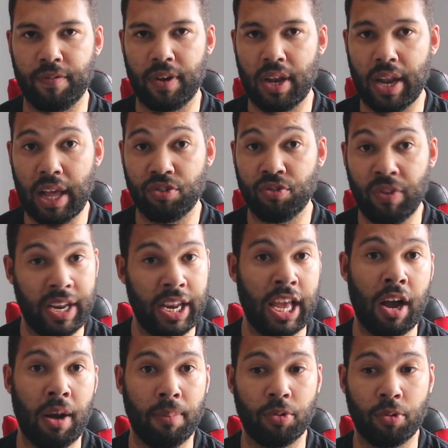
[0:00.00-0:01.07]
and that's really
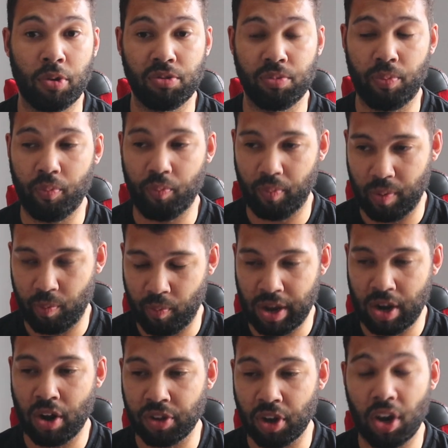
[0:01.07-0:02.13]
helped because when
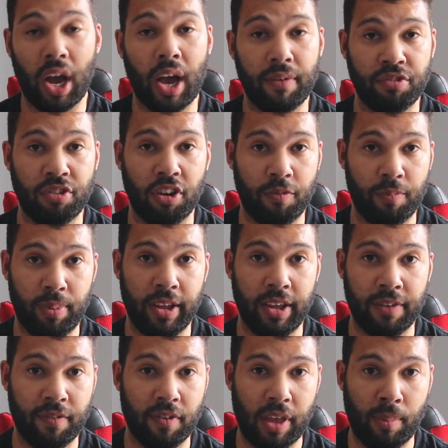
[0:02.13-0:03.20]
I don't have self
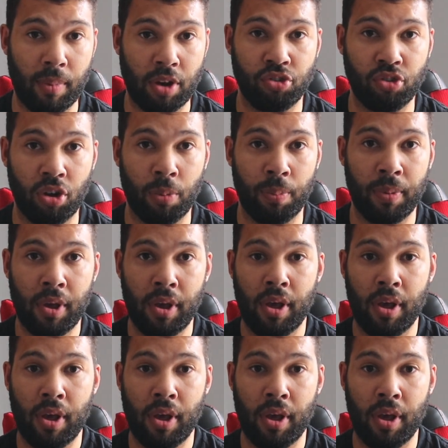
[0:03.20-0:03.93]
belief in my job,